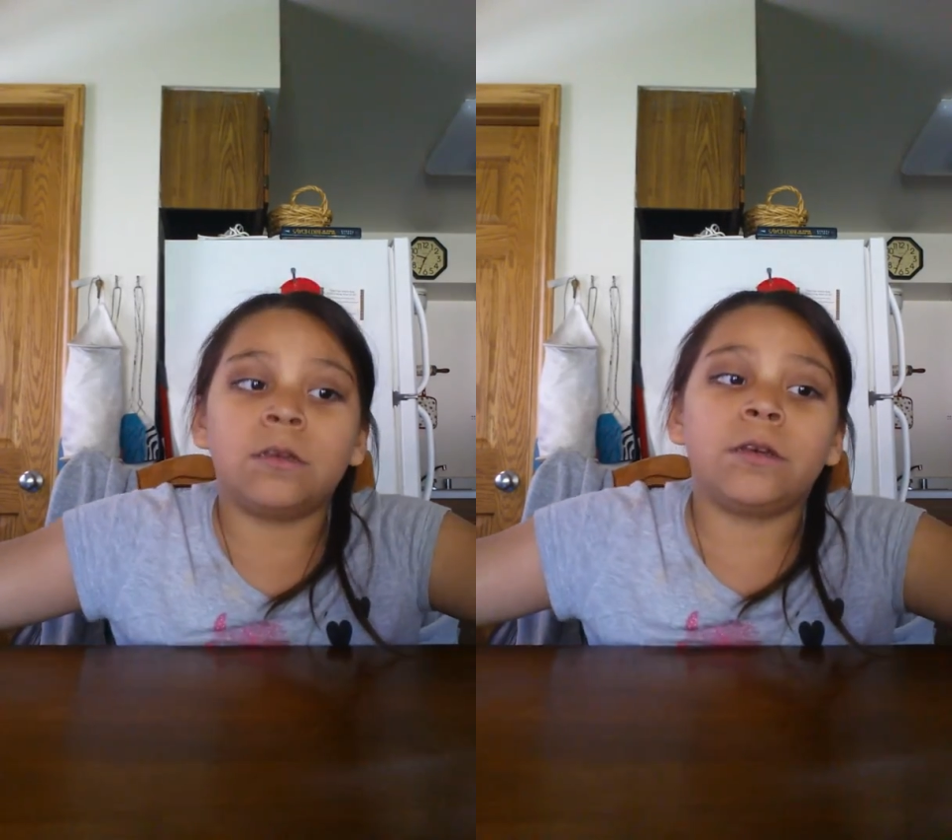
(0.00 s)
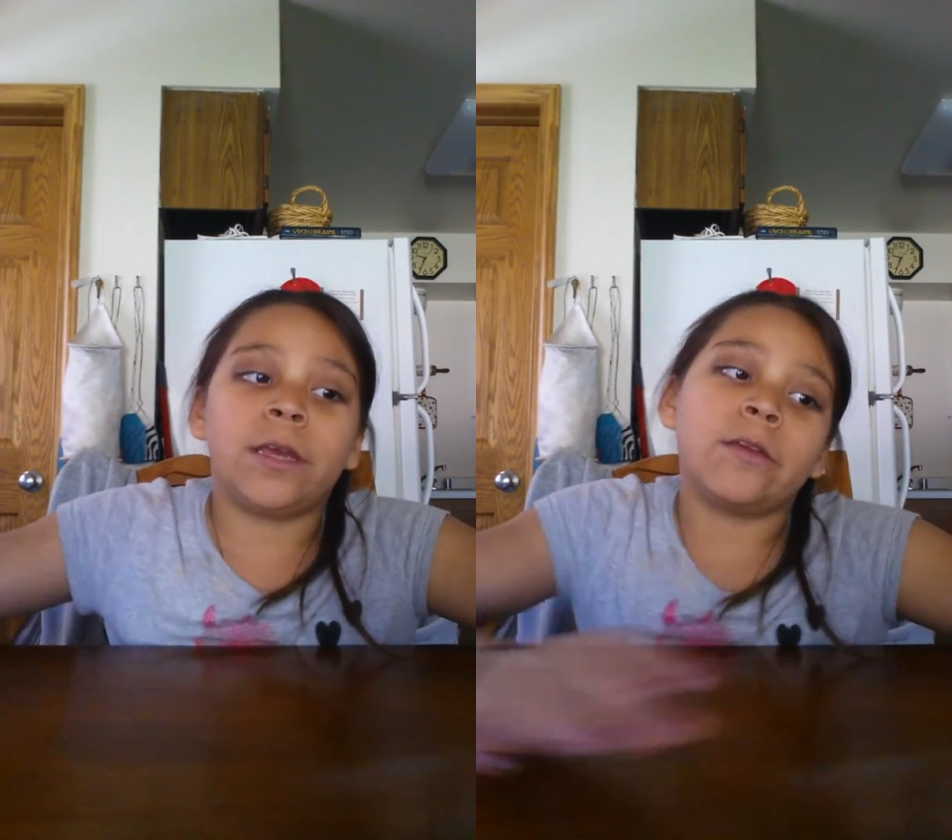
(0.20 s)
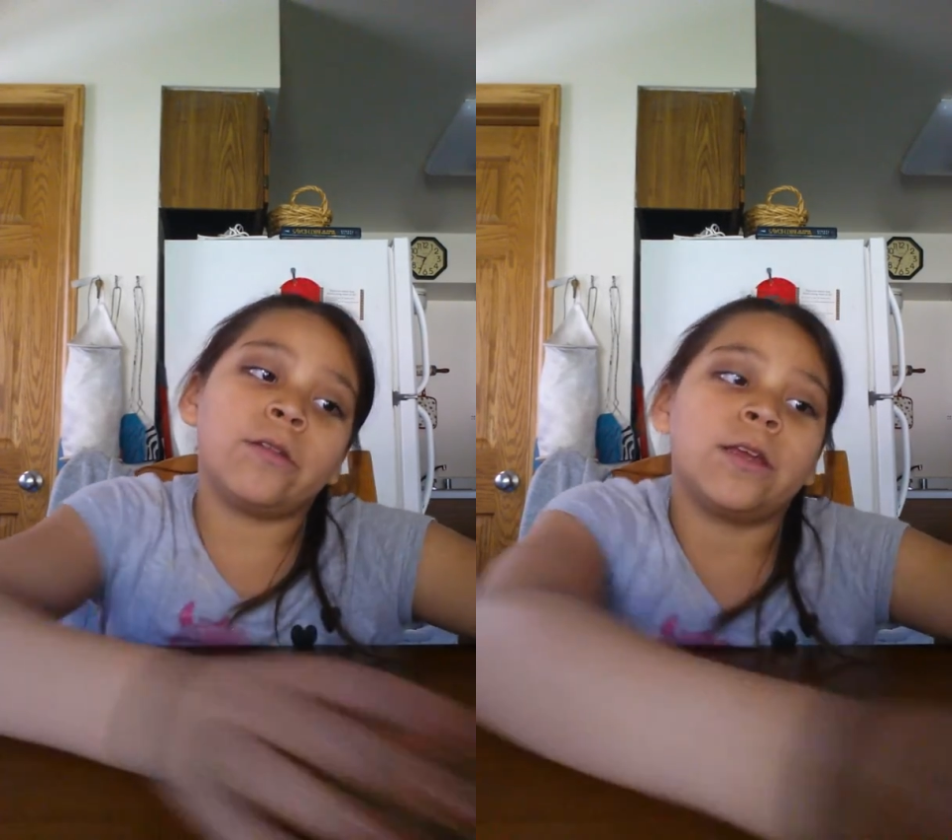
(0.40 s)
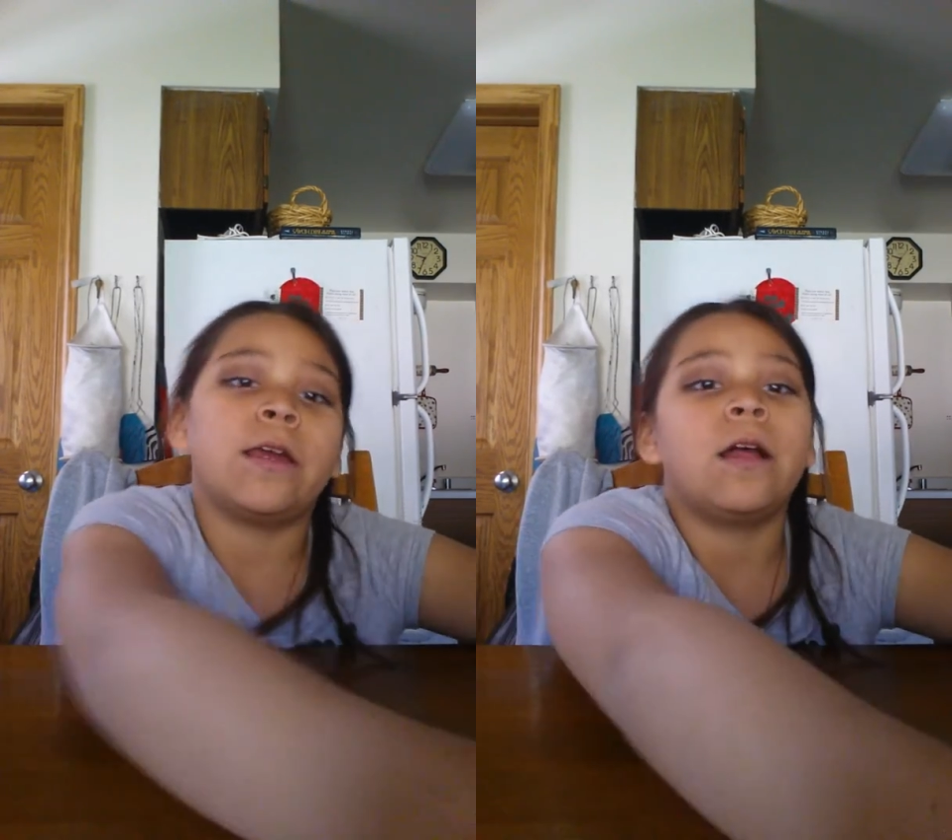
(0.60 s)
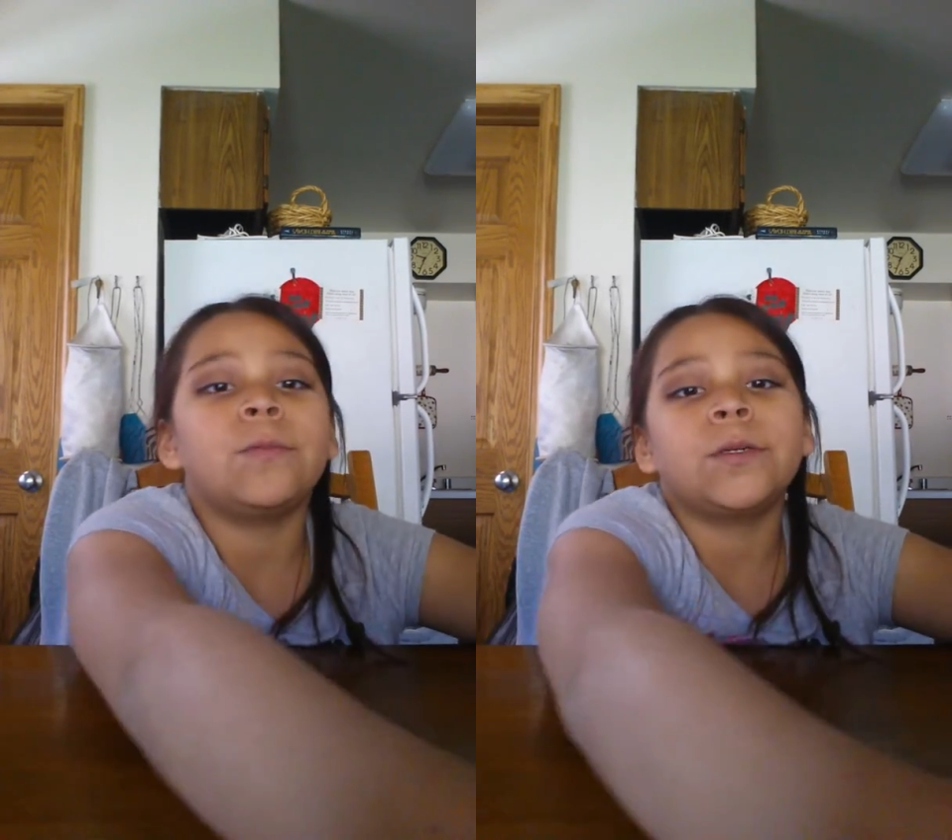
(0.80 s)
you need
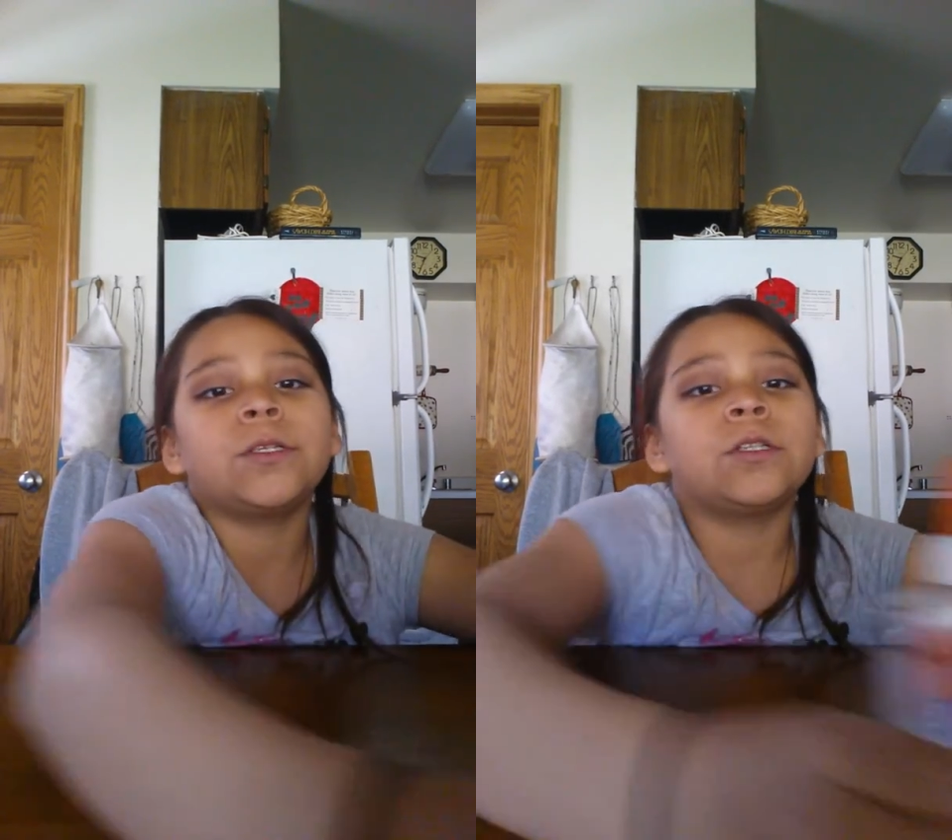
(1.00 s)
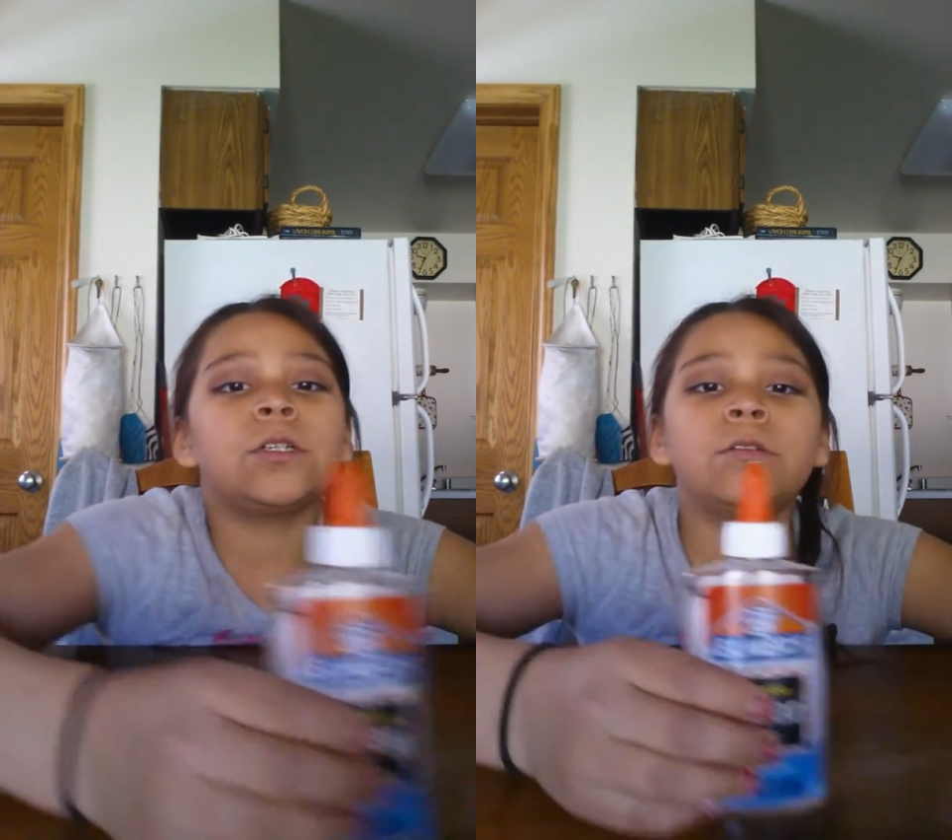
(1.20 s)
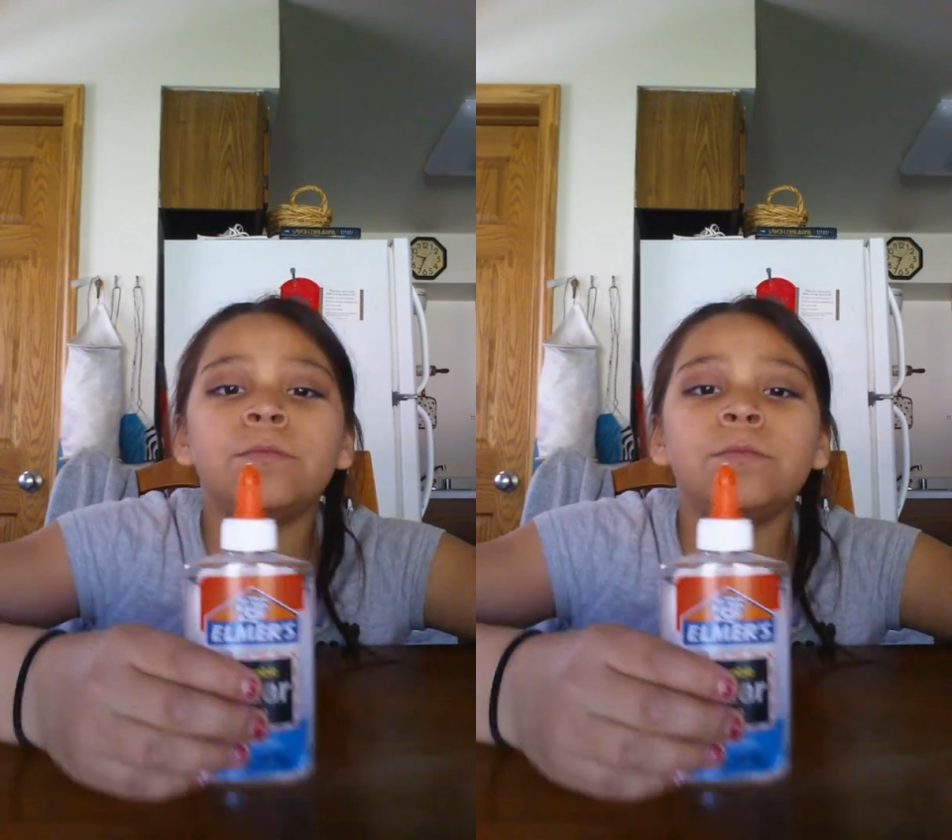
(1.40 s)
Elmer's glue,